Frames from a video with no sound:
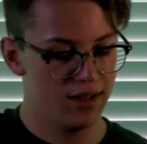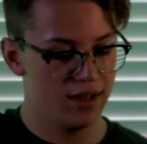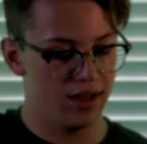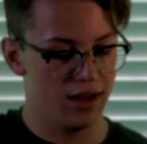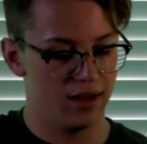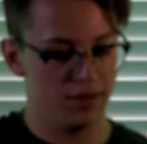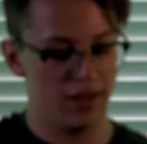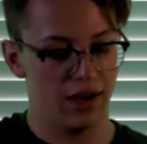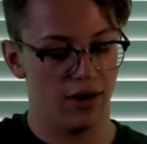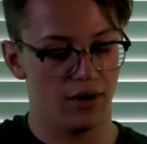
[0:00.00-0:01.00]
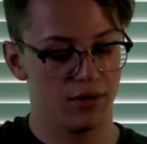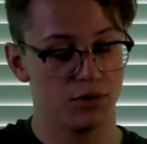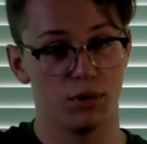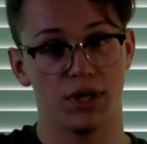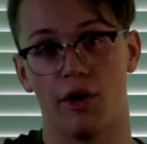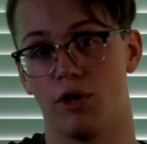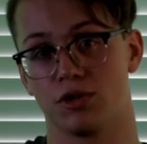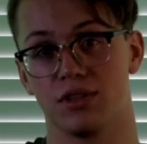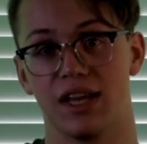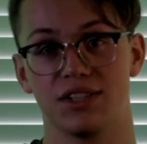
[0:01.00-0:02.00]
They are
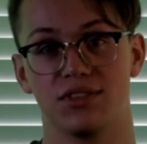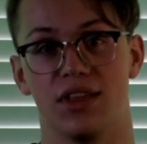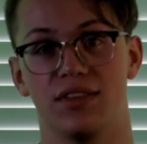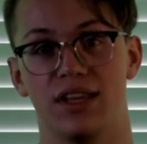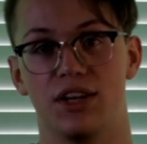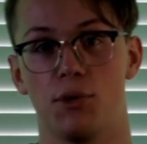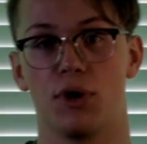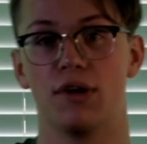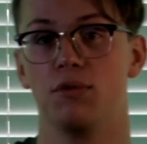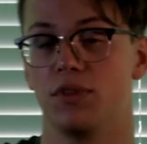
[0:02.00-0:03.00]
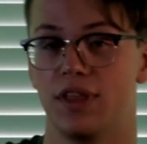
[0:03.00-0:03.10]
$20 less than the WF-1000